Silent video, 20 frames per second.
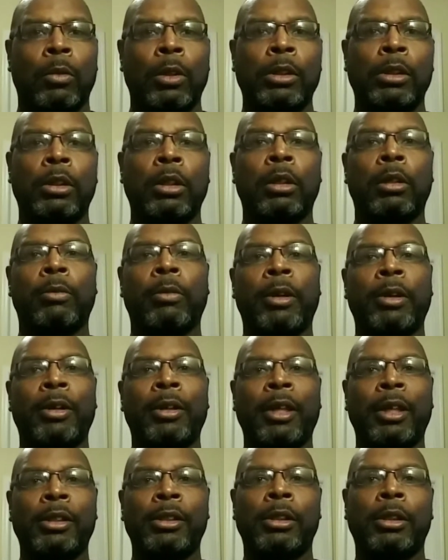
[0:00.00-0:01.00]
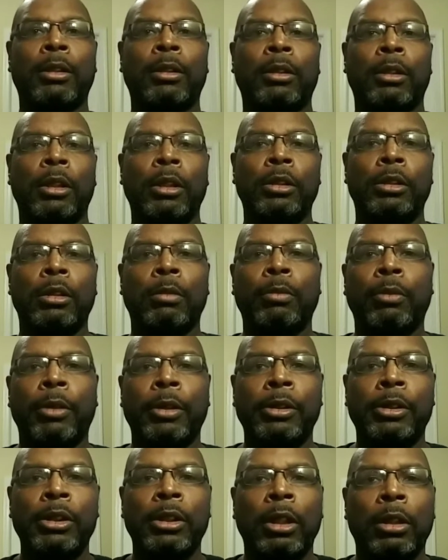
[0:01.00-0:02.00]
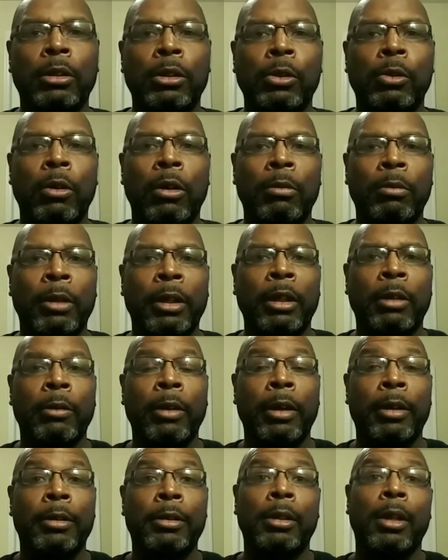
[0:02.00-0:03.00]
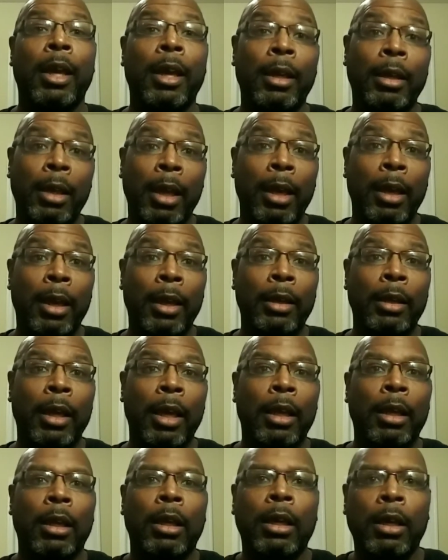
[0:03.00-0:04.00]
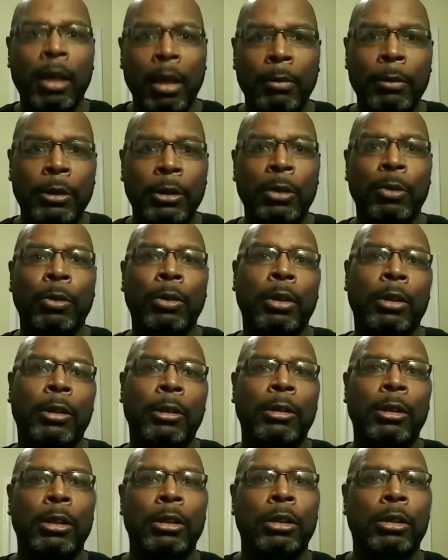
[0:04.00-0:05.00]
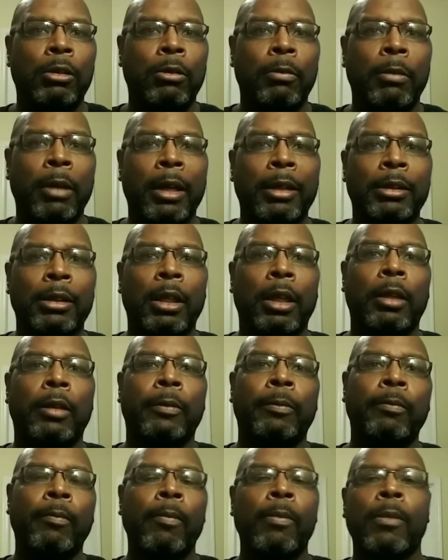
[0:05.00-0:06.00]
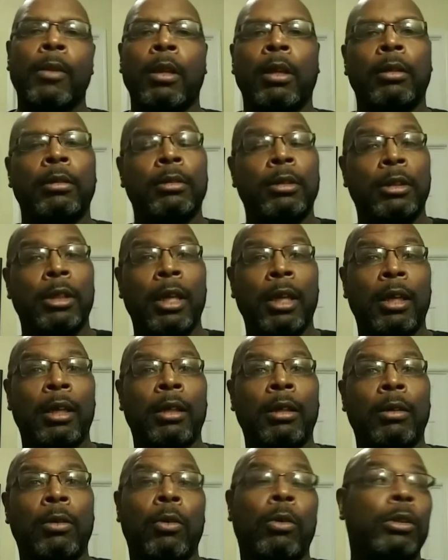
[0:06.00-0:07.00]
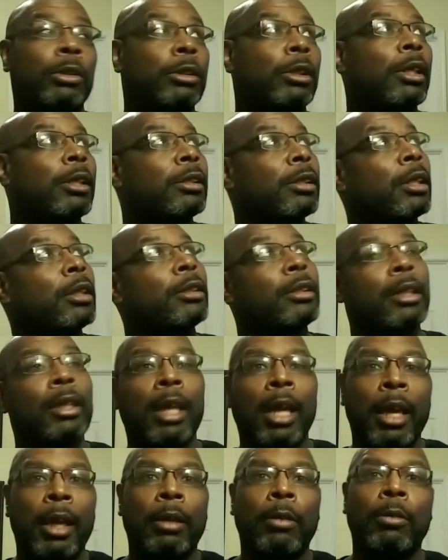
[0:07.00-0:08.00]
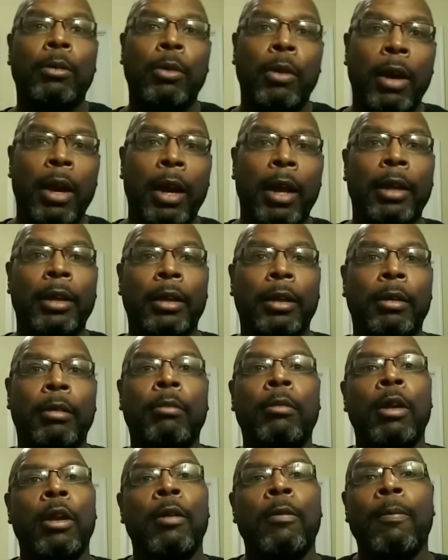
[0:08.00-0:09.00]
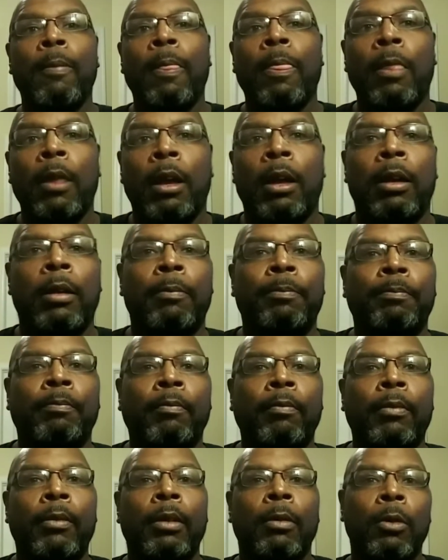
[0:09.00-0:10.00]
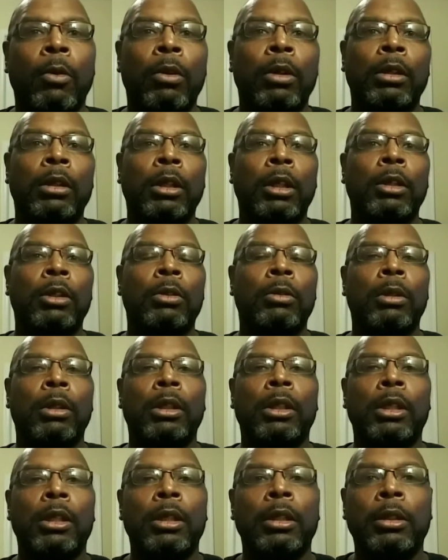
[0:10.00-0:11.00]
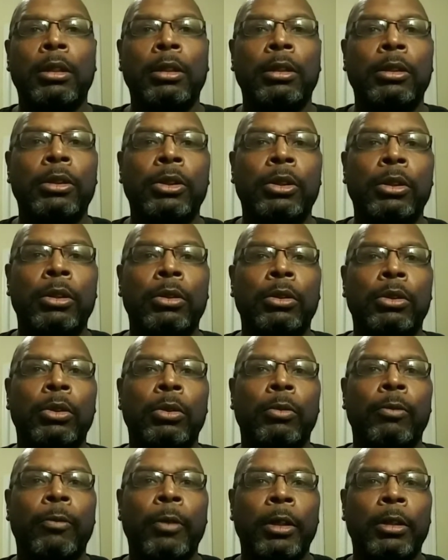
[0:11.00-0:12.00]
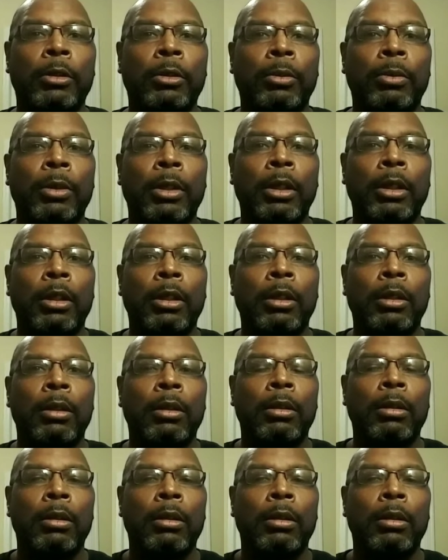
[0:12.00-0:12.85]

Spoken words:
What's good, Raider Nation? It's your boy G_Money Raiders, aka Galen, coming to you with another edition of My Take. Today, or should I say tonight, where I am, I'm going to give you the keys to victory